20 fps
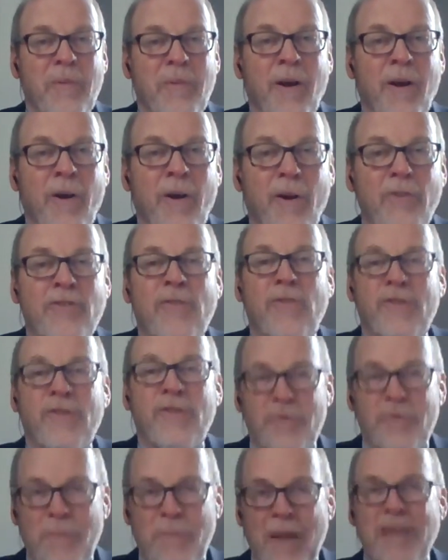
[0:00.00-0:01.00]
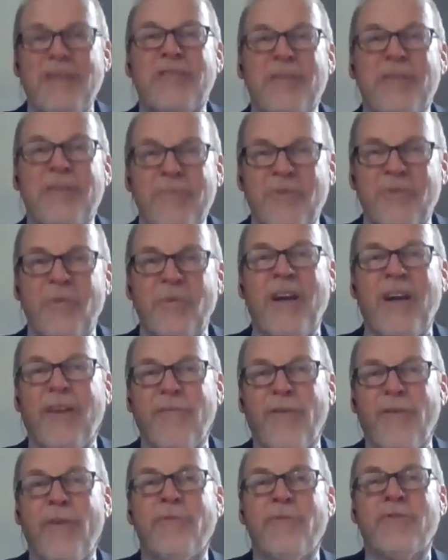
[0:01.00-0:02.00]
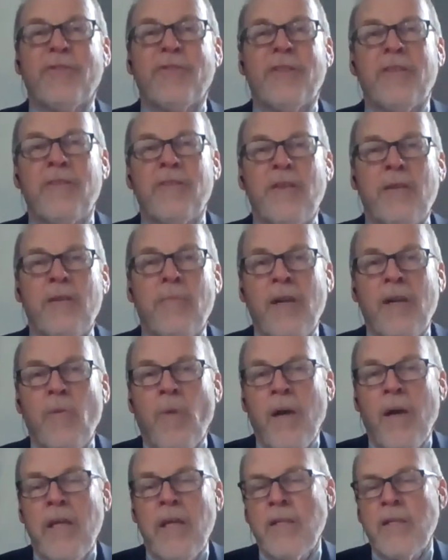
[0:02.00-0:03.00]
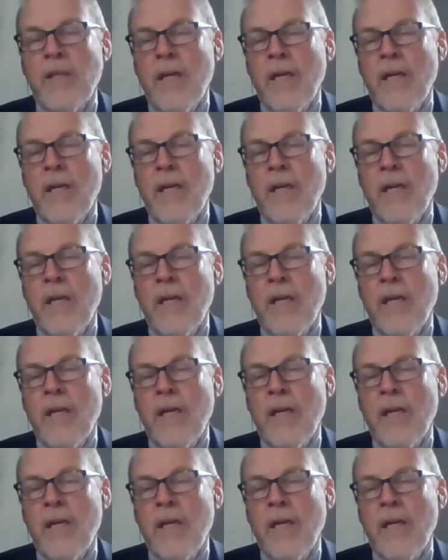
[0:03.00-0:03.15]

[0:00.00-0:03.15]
because of the space in between our folks in many ways.